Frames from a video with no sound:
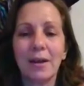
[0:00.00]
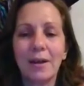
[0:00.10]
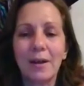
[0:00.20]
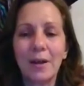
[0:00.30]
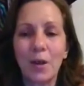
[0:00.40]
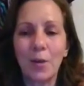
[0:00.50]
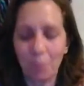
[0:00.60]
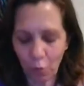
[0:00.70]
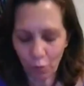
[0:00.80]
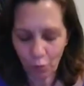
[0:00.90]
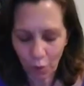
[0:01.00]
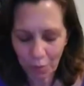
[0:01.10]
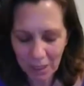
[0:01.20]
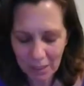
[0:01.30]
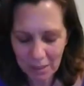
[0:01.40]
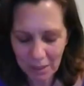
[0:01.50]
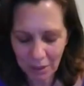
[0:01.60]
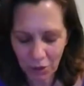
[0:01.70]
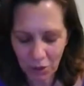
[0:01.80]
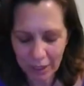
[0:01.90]
Um, for me, it's a
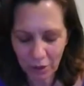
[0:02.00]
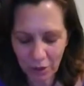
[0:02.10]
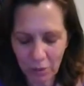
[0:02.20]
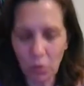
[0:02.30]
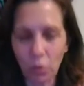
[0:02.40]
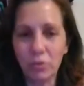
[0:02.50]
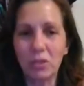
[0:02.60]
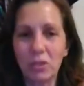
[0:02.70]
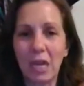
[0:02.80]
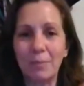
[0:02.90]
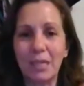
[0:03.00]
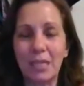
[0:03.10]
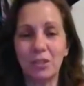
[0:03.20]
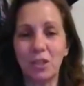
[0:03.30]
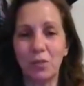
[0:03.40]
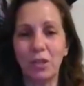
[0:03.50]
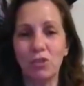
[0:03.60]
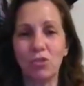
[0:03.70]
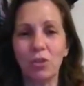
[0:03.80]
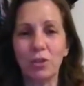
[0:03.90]
little like those old-timey T V
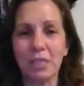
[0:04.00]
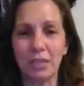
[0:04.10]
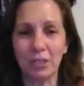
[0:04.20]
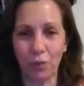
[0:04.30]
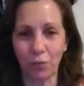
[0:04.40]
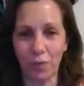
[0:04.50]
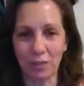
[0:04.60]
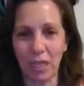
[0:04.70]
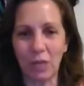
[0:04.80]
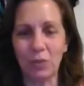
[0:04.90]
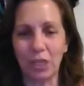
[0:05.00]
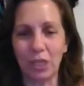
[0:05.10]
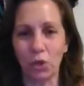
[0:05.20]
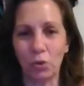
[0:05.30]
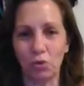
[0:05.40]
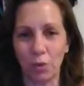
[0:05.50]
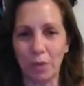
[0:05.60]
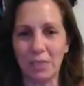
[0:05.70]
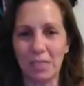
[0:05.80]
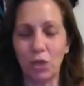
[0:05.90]
shows like Dick Van Dyke when they go to a
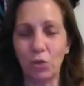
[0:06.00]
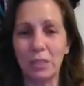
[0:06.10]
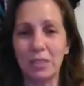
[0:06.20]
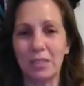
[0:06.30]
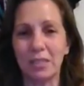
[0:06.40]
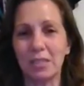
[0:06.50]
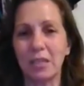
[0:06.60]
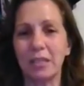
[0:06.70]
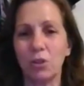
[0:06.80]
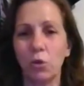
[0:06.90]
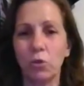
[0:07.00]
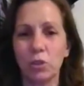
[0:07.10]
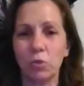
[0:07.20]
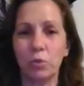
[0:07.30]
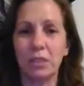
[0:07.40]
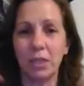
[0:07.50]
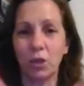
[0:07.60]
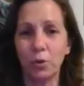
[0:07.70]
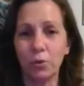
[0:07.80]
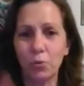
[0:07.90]
dream sequence and suddenly the whole screen's like
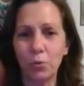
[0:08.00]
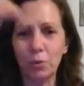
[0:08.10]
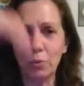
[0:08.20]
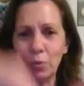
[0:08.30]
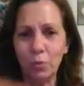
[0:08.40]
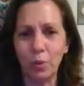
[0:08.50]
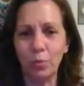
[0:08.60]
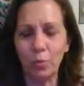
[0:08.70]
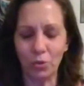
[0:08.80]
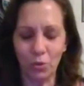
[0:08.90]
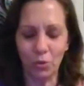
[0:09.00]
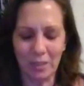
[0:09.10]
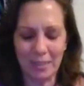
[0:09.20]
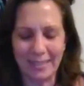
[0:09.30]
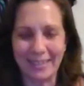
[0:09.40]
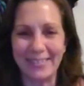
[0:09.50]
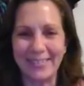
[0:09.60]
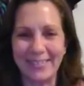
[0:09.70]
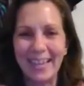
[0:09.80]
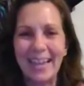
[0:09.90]
going, woo, woo, woo, woo, you
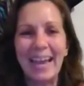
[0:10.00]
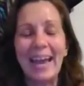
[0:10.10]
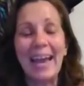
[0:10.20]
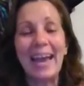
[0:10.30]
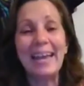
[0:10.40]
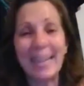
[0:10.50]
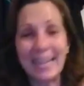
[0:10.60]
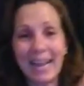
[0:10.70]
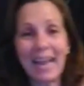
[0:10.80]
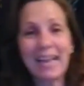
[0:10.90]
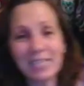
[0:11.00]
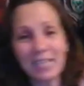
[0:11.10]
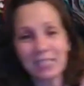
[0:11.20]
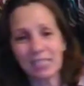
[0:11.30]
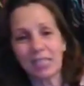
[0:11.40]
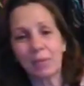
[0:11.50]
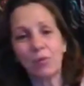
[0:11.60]
know. It, it has that same